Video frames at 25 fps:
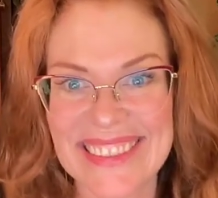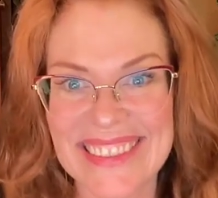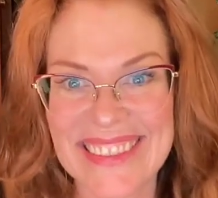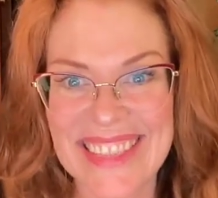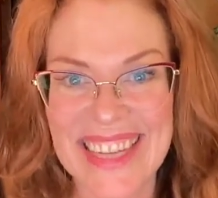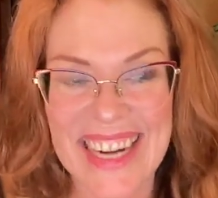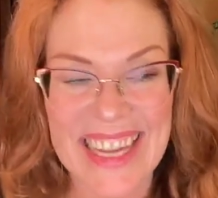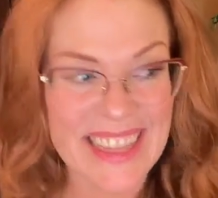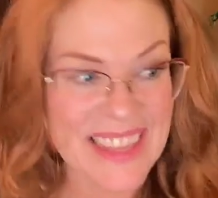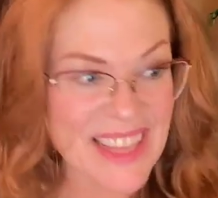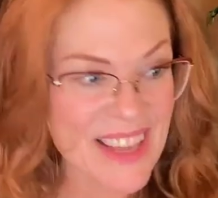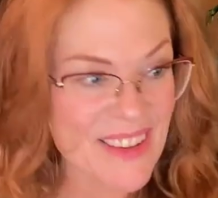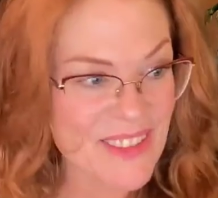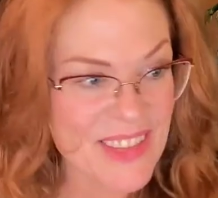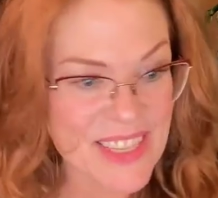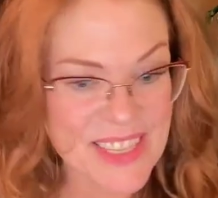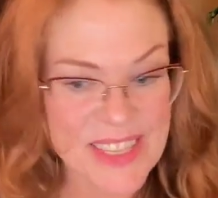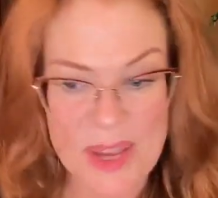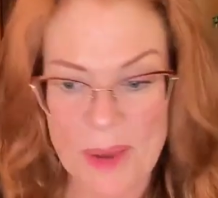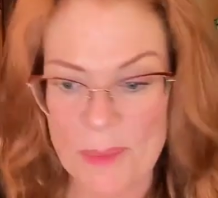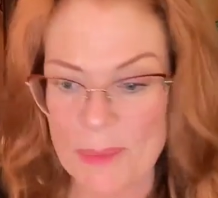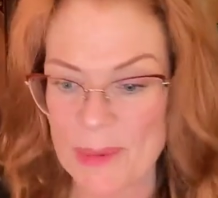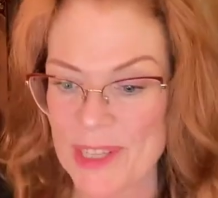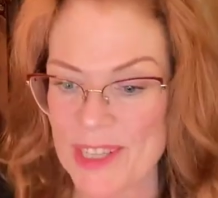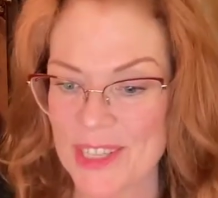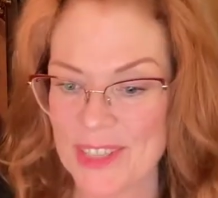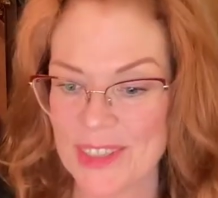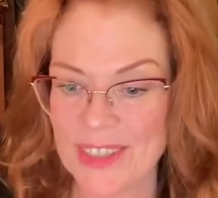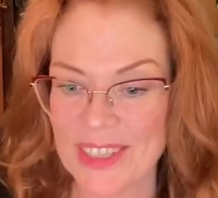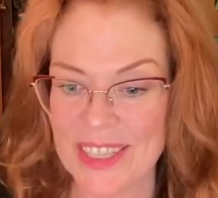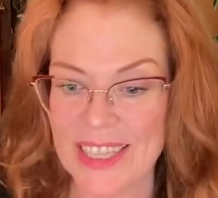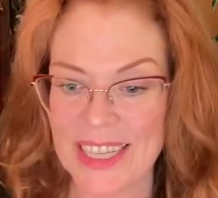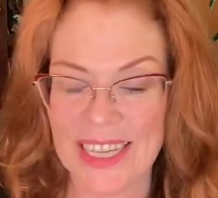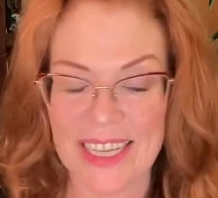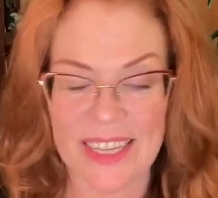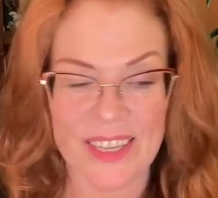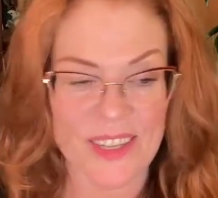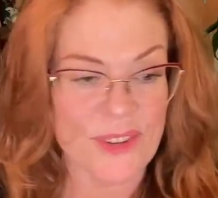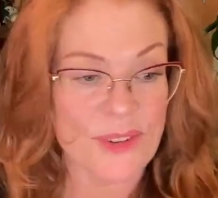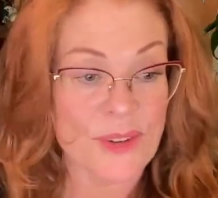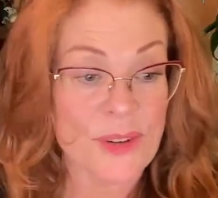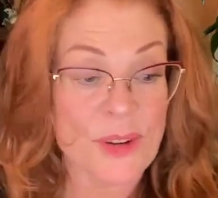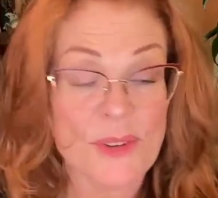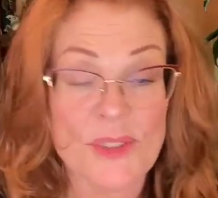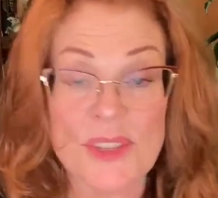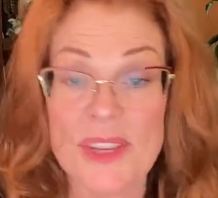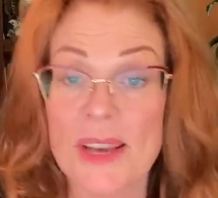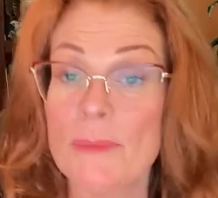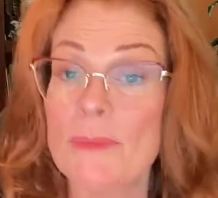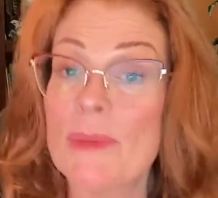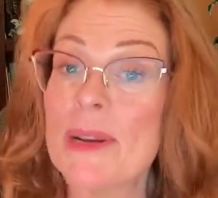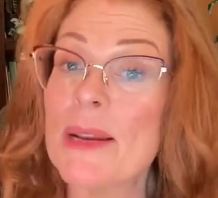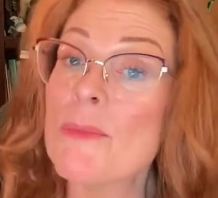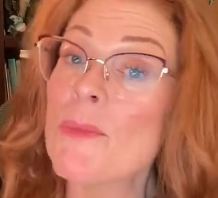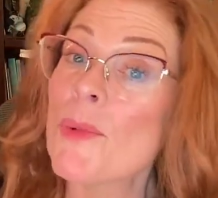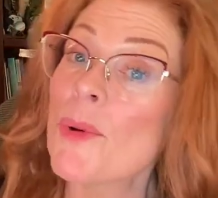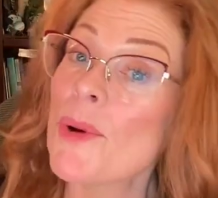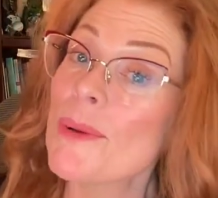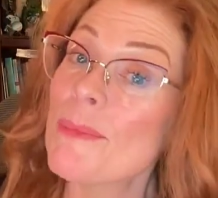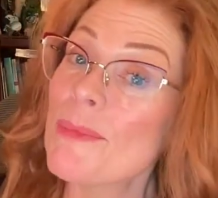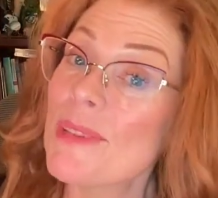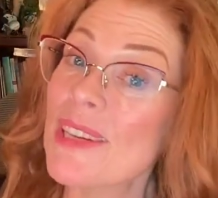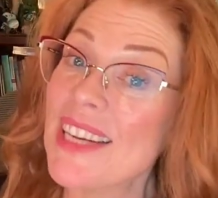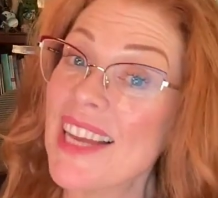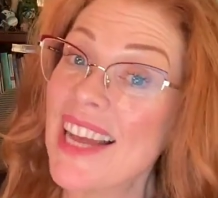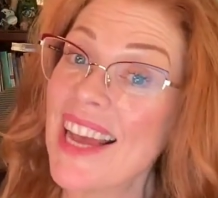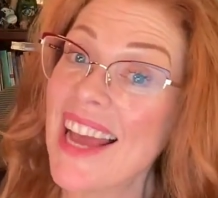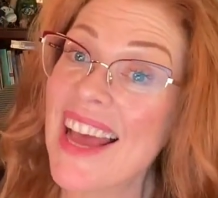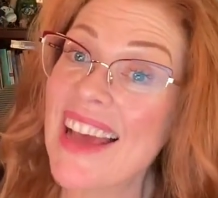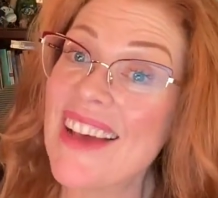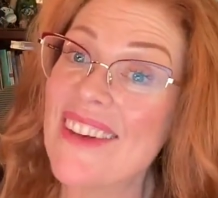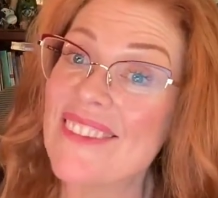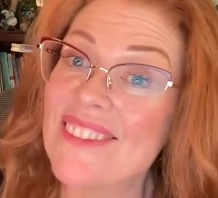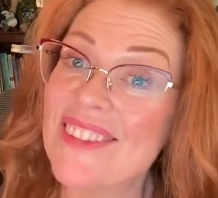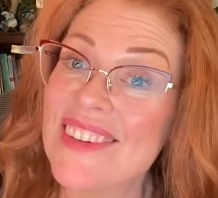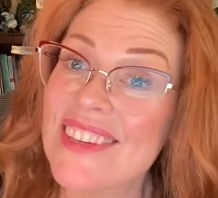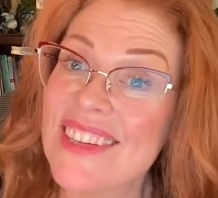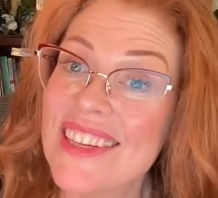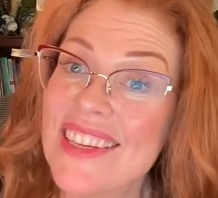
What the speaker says: And I love this opportunity. And who knows how many more I'm going to have.